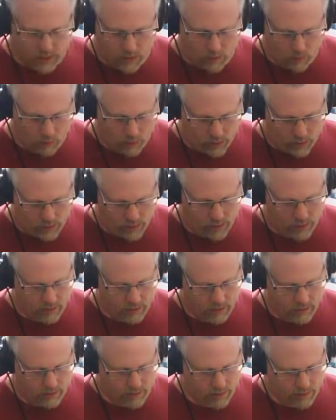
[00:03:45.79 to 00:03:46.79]

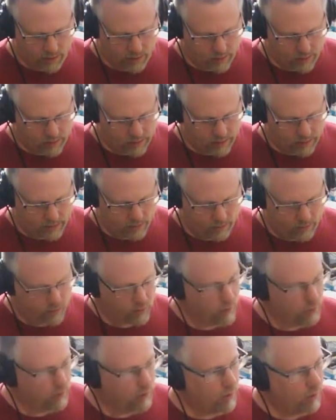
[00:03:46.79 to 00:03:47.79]
100
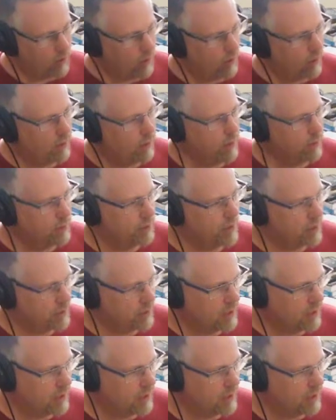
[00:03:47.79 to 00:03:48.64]
for all the police